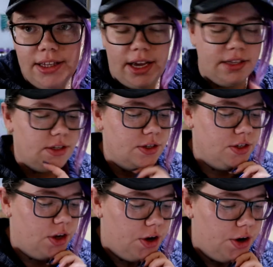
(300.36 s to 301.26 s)
Yes,
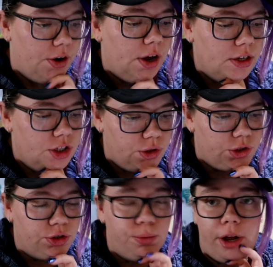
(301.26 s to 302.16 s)
so
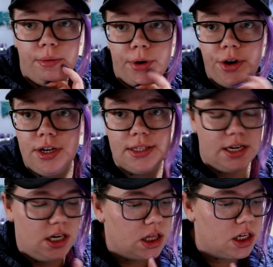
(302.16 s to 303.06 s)
Children of Blood and Bone is
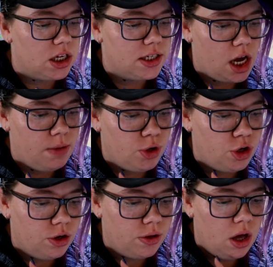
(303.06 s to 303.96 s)
another
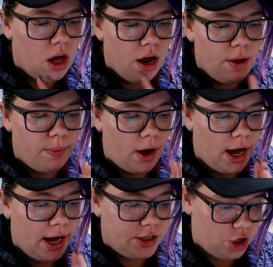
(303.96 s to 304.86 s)
debut
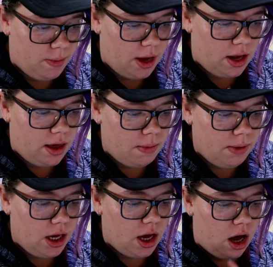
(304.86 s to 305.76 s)
by Tome Topple.
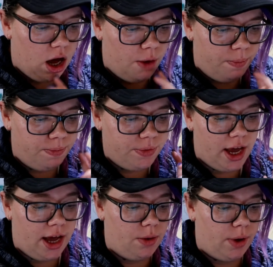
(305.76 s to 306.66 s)
Yeah,
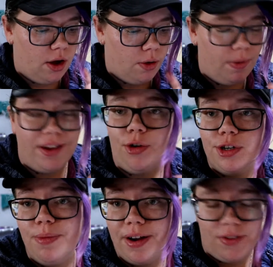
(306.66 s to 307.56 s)
anyway,
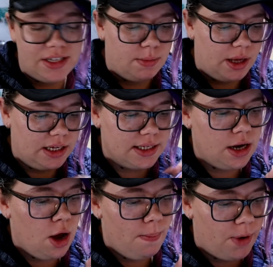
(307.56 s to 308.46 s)
onto my rest of my list.
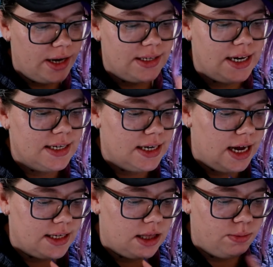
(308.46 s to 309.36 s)
Brandon Sanderson
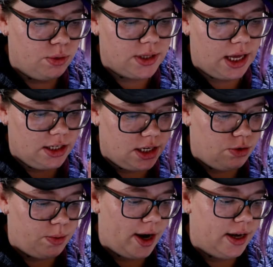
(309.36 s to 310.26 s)
has other books,
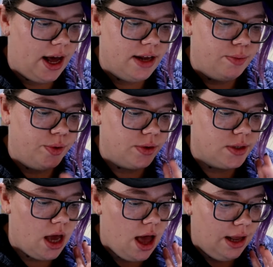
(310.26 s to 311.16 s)
Alexandra Bracken had
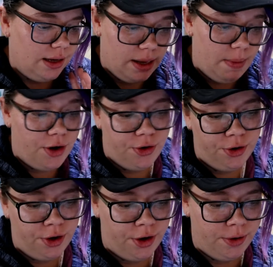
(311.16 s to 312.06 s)
books, Lee
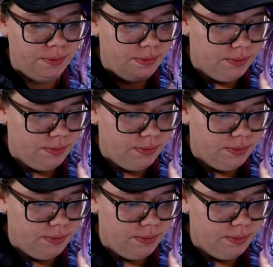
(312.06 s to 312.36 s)
Bardugo,